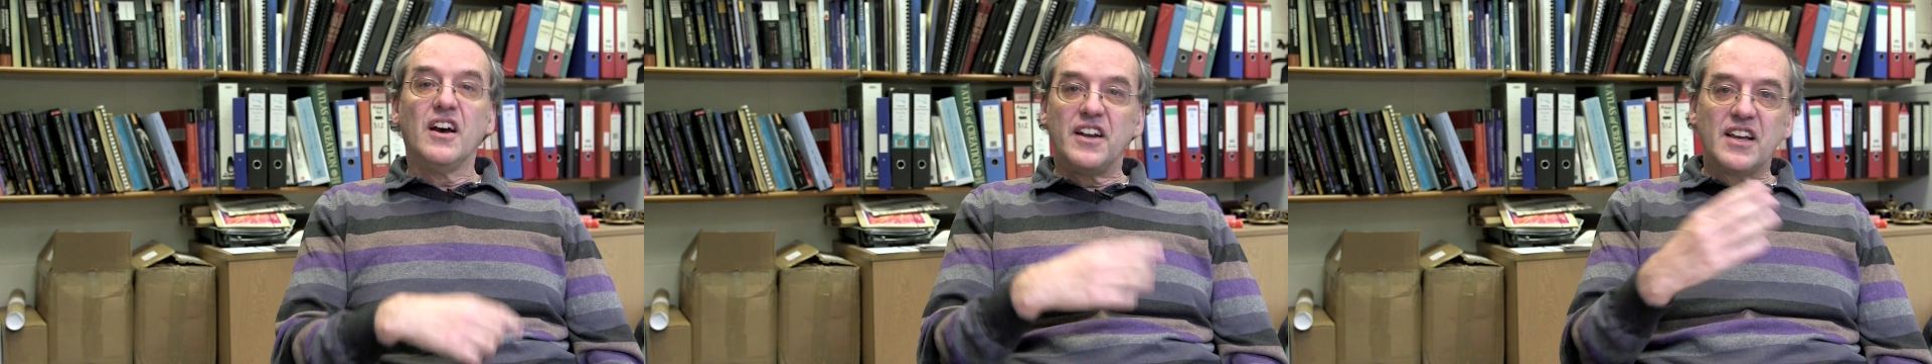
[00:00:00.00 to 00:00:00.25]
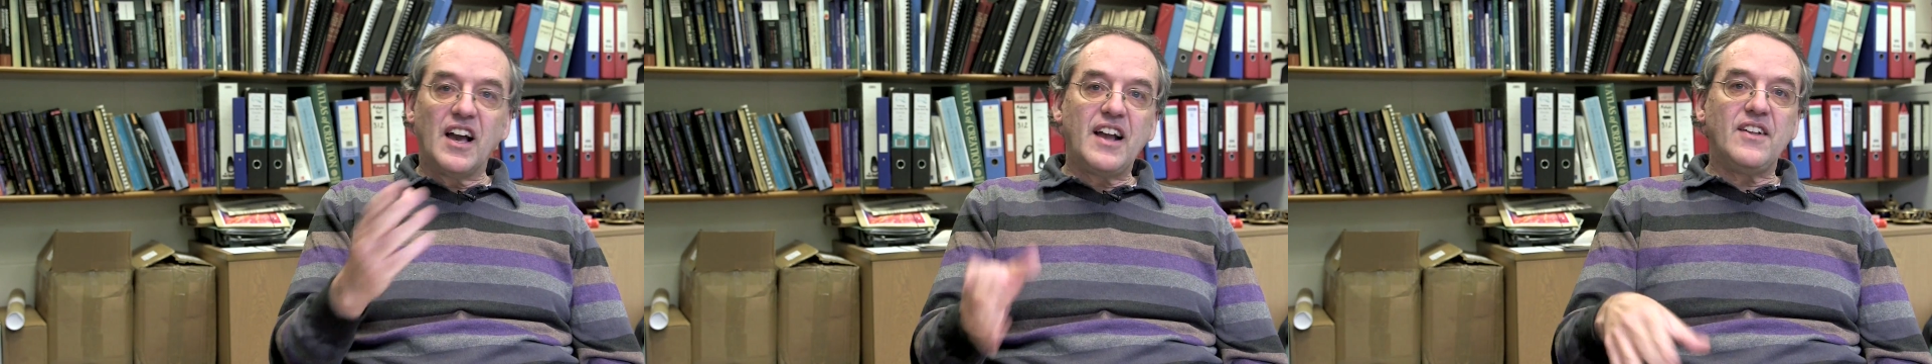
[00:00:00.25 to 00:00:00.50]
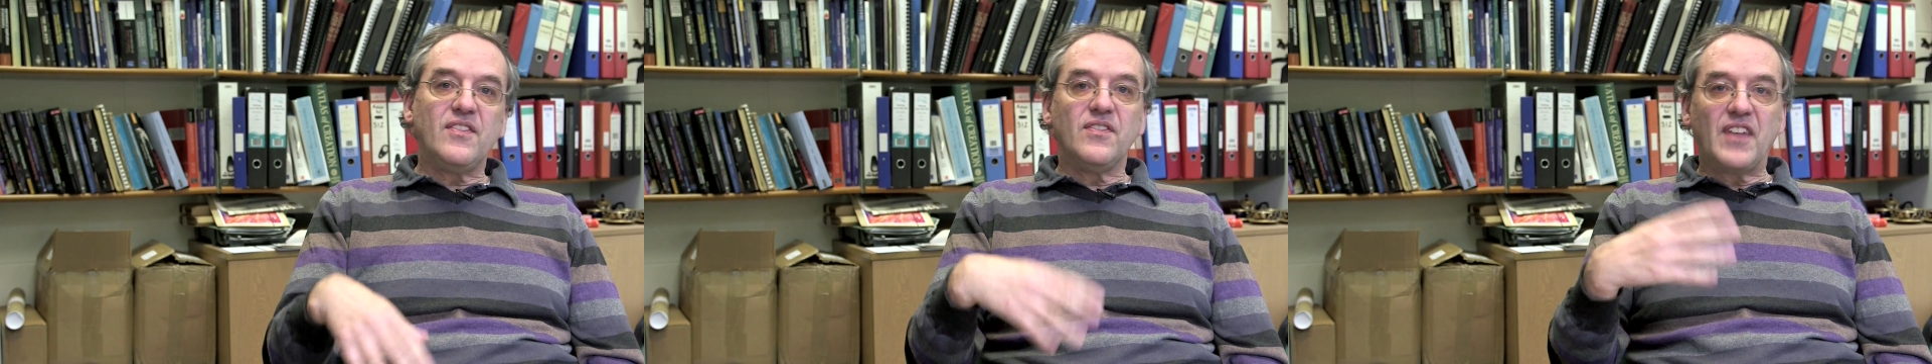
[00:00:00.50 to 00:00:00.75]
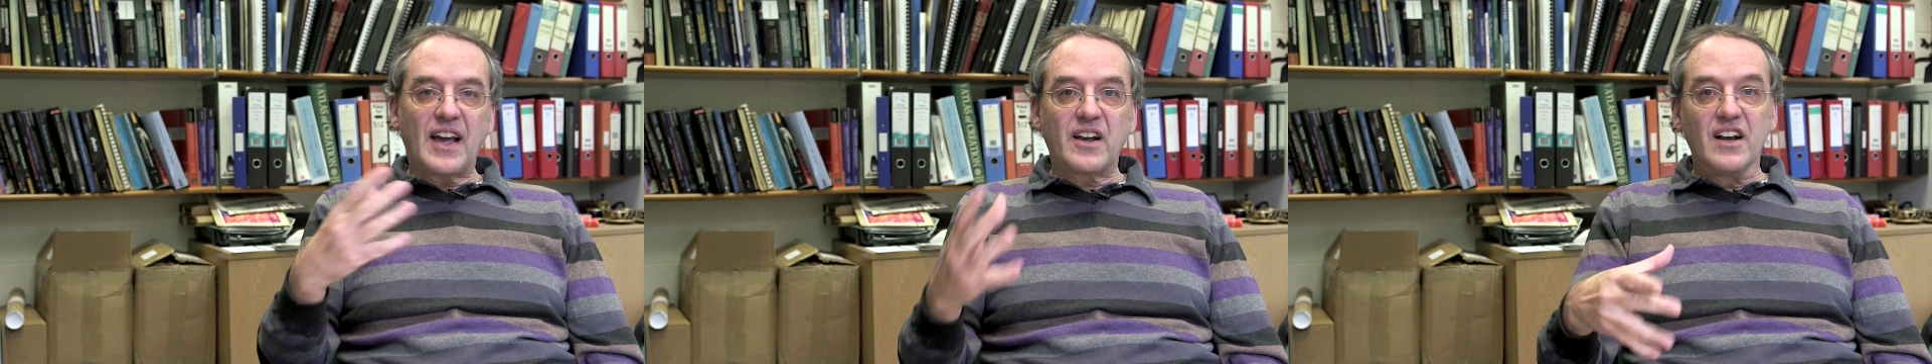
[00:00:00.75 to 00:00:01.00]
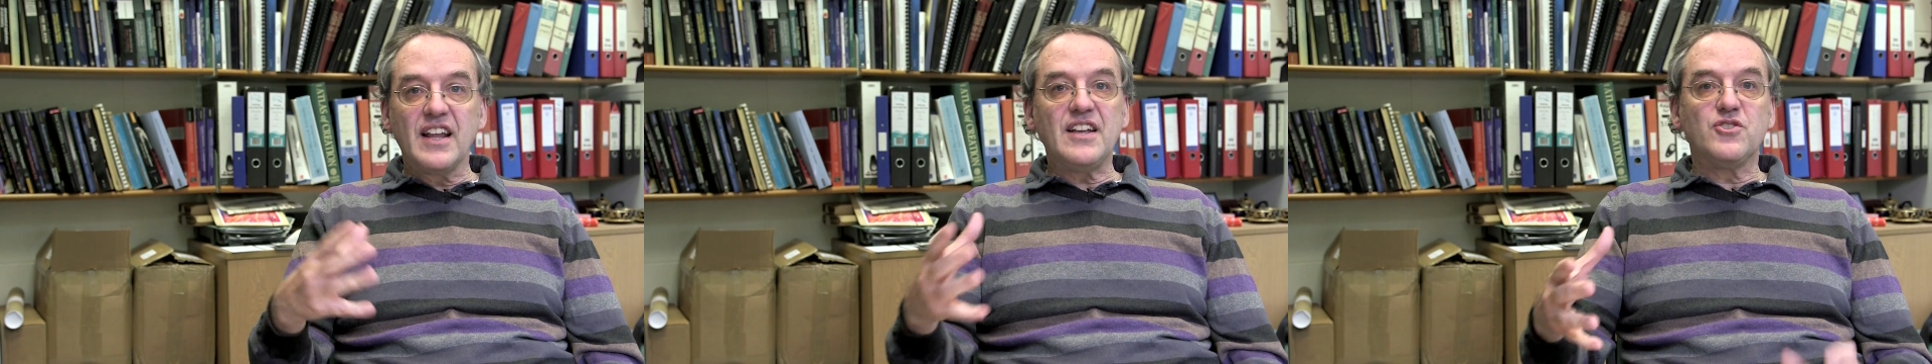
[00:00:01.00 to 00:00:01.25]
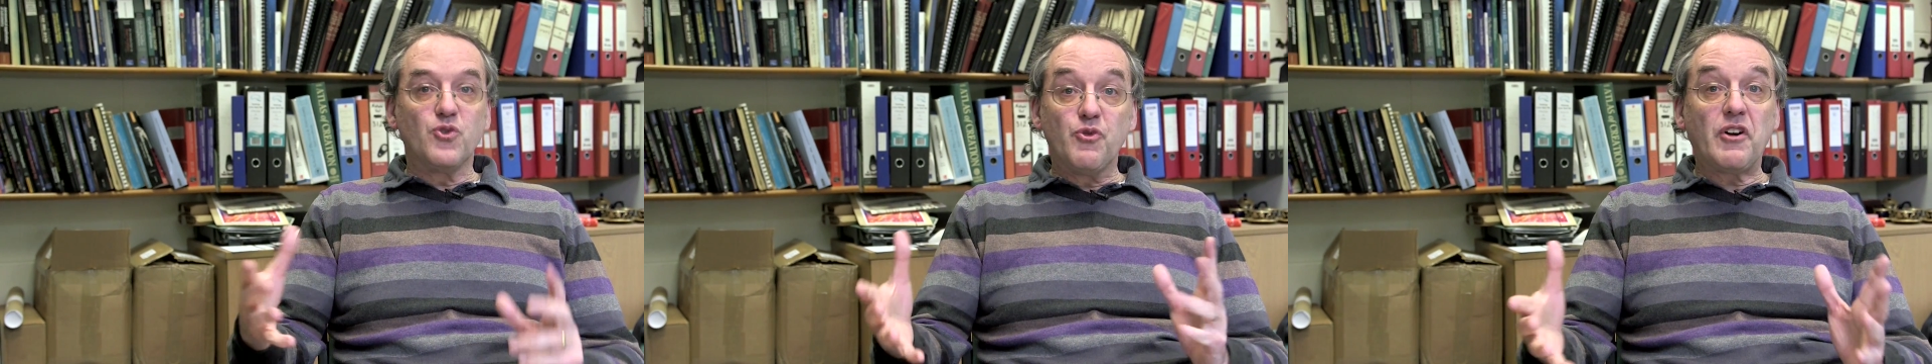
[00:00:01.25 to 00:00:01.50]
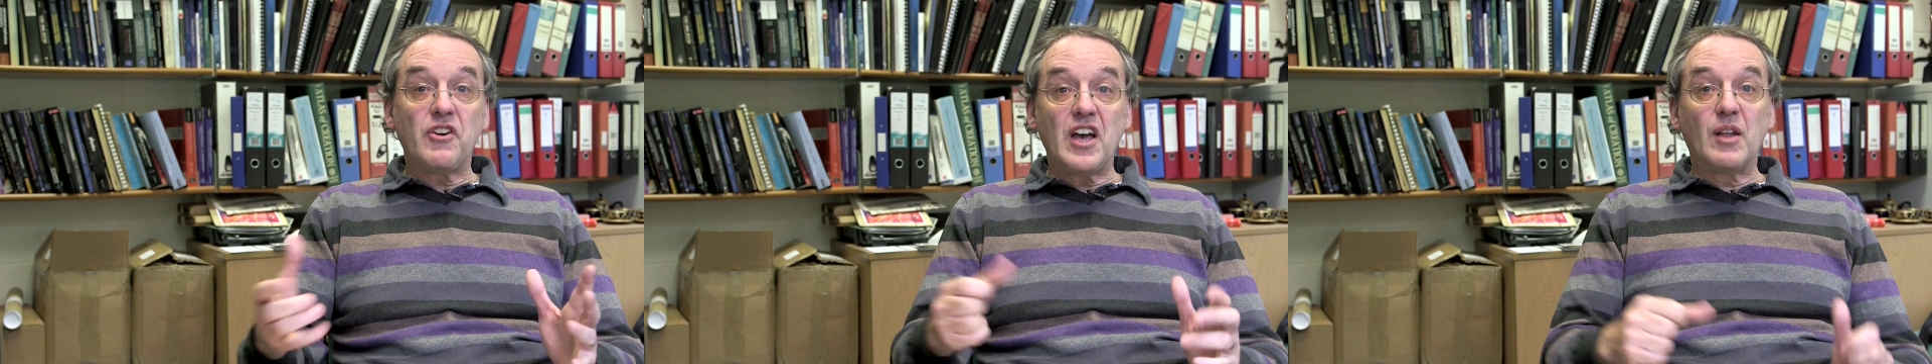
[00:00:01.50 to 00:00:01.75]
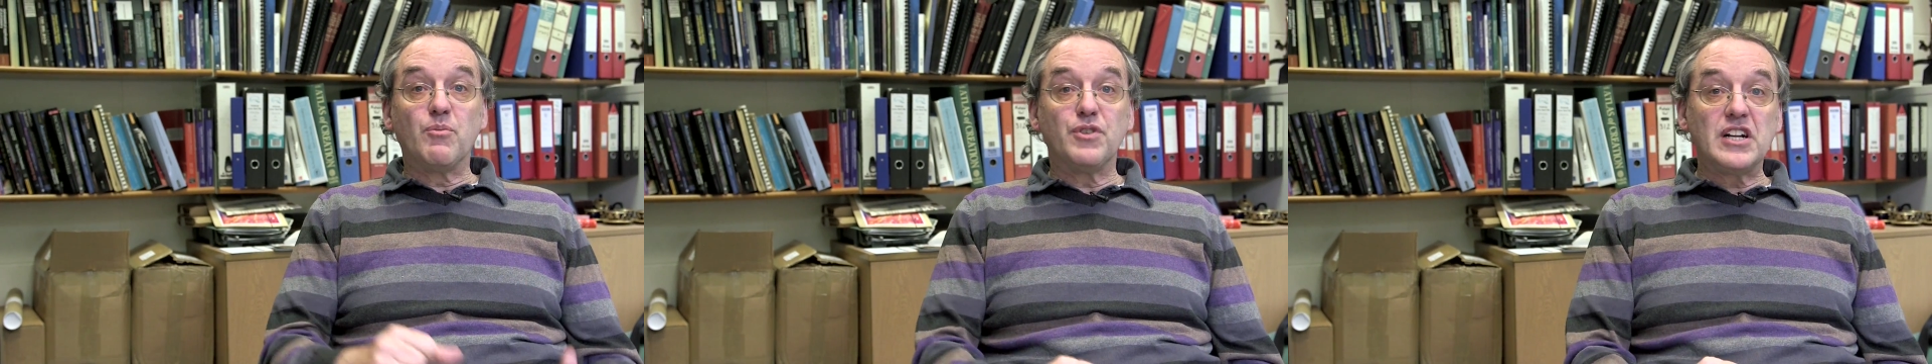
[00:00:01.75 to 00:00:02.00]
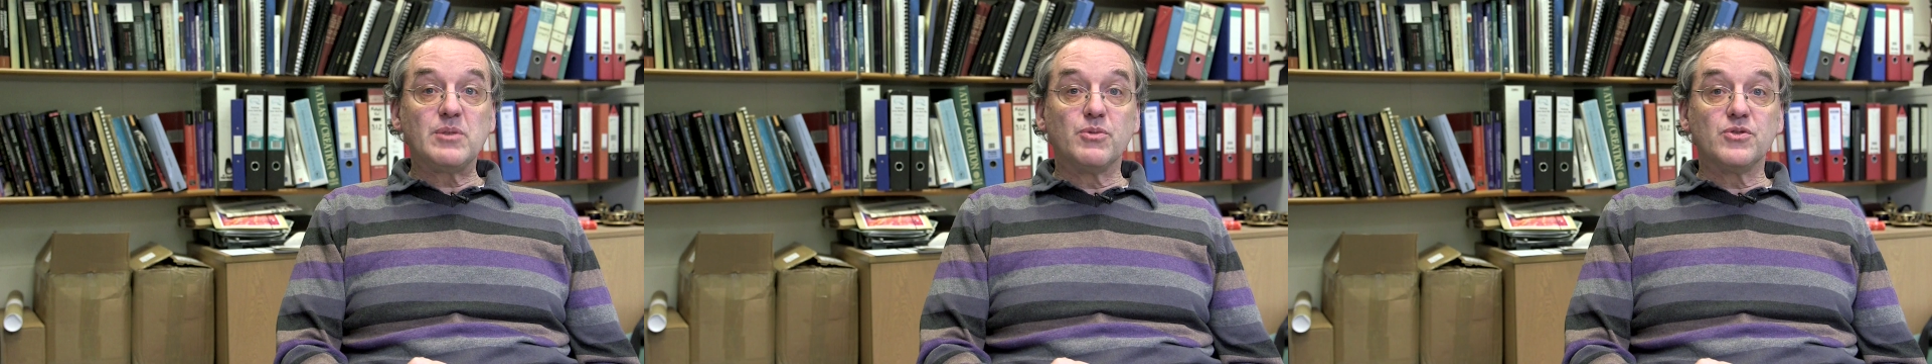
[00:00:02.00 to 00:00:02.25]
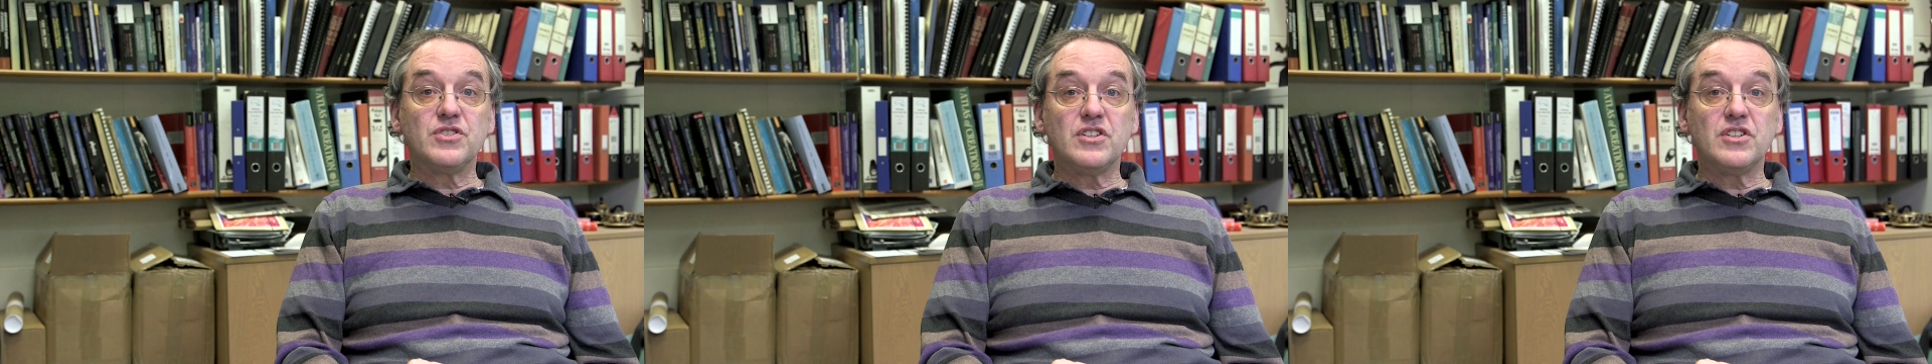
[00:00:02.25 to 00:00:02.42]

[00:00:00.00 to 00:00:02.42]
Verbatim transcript: And again, that can lead to very unpredictable